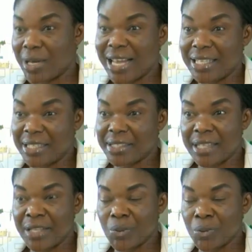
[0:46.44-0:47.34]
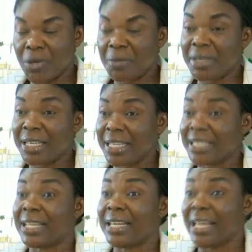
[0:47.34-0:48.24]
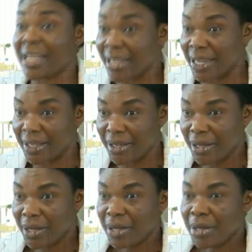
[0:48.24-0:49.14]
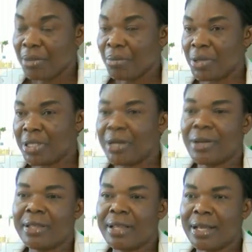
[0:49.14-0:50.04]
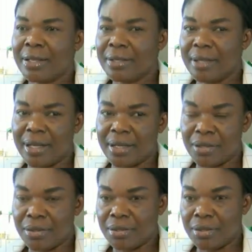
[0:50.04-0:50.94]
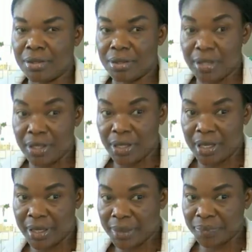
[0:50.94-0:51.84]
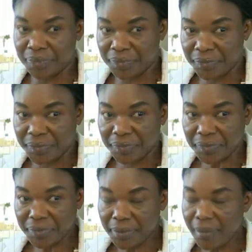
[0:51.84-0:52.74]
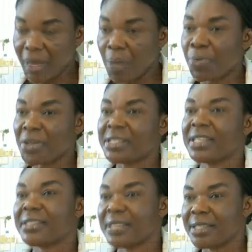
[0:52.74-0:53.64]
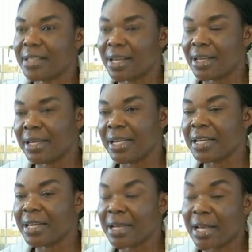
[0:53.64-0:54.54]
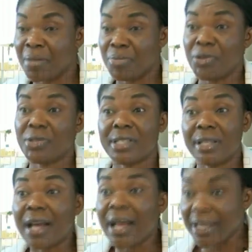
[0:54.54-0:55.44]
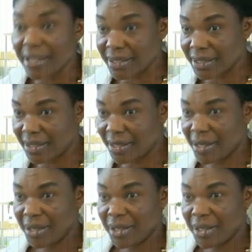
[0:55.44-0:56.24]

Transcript: to a large extent, we don't really need the lignin, but there are other uh, uh, uh um, processes that lignin can be utilized